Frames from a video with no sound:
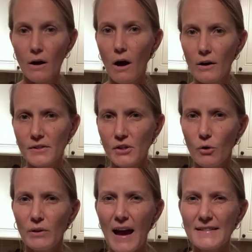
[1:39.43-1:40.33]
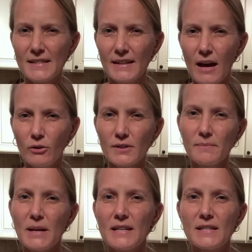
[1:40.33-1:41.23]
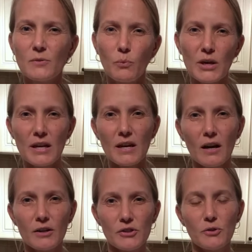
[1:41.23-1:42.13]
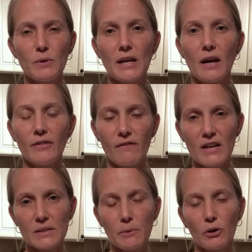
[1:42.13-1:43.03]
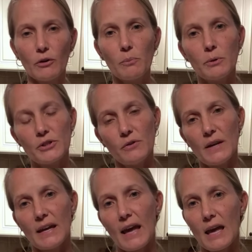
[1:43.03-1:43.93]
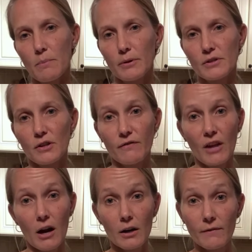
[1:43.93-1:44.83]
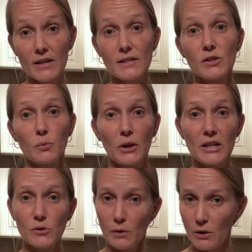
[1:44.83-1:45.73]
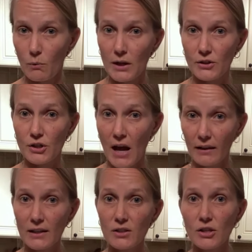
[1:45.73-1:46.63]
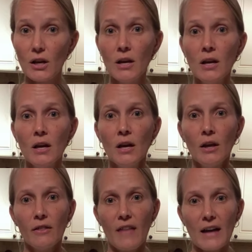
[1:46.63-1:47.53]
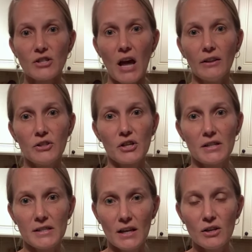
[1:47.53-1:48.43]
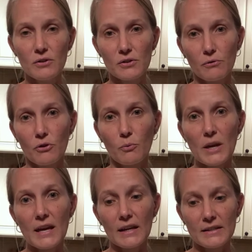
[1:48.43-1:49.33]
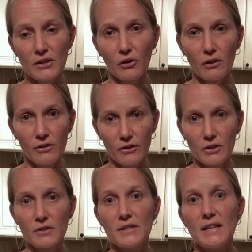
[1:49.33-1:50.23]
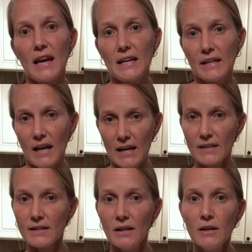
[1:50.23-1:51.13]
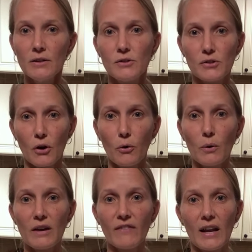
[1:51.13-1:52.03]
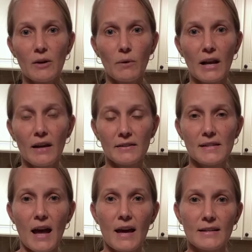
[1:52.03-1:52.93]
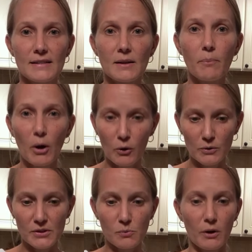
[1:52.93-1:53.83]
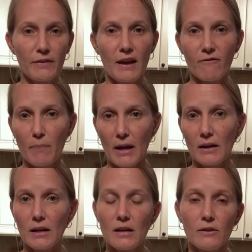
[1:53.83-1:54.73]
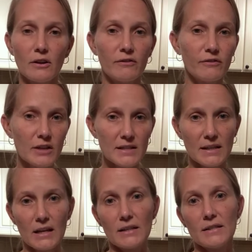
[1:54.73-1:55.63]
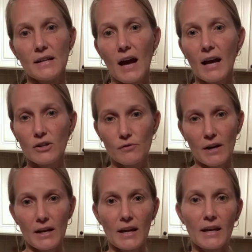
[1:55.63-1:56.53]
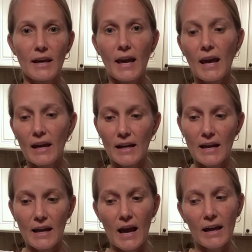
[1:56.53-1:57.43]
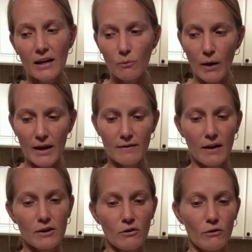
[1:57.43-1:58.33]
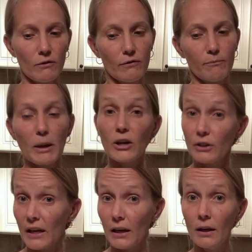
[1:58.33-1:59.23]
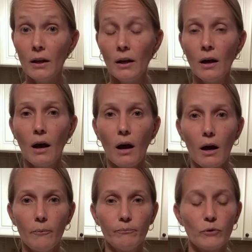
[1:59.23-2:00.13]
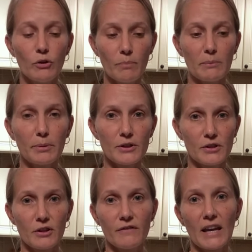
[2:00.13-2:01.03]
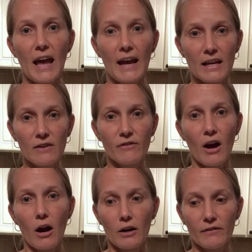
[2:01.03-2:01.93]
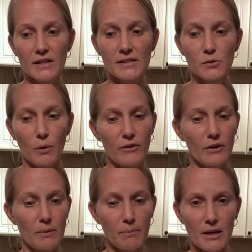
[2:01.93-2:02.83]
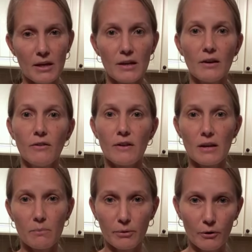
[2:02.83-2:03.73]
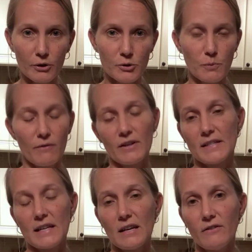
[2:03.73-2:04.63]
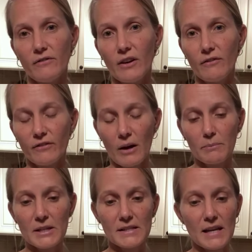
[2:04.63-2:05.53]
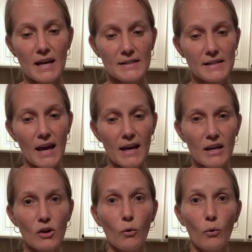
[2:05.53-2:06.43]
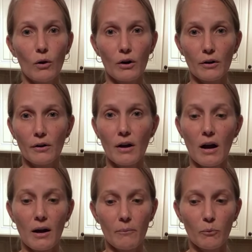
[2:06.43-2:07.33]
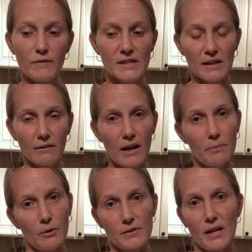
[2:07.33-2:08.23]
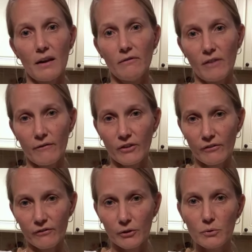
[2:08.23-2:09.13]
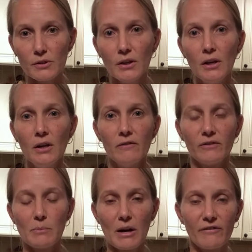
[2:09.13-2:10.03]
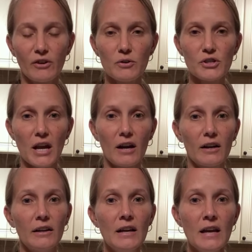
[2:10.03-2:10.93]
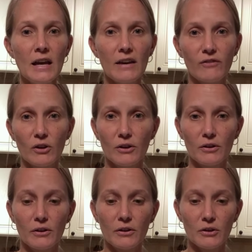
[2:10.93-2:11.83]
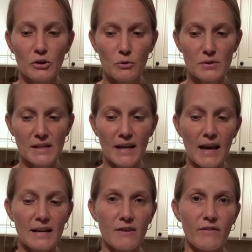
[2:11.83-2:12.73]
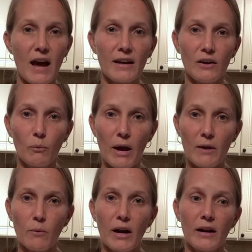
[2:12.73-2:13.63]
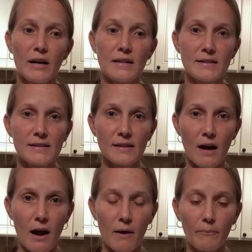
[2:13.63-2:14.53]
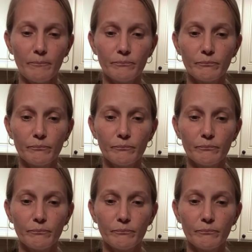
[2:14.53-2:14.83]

also, last announcement, we are doing on the Facebook group, we're doing a Preserve the Harvest 2021 challenge. That challenge continues through the week until Thursday night. So if anyone else has posts where they've been either freezing, dehydrating, canning, any way that you've pickling, um, you've been preserving any of the harvest, whether be the produce we receive from the CSA or um, we've seen a lot of posts that involve the fruit from our fruit share. If you're using any of that in a way where it's um,